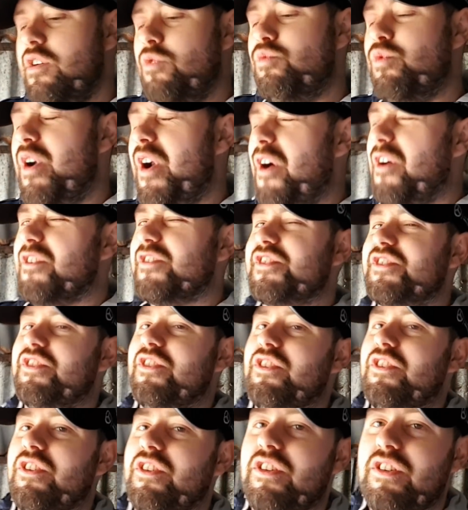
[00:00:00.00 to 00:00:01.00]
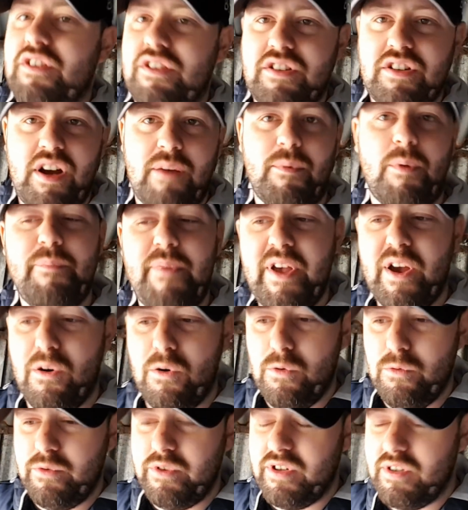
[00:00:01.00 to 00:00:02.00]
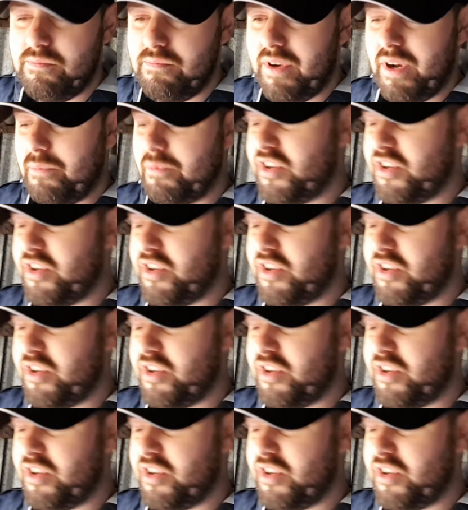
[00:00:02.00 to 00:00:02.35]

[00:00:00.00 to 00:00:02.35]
We're also, I'm on my own, but I'm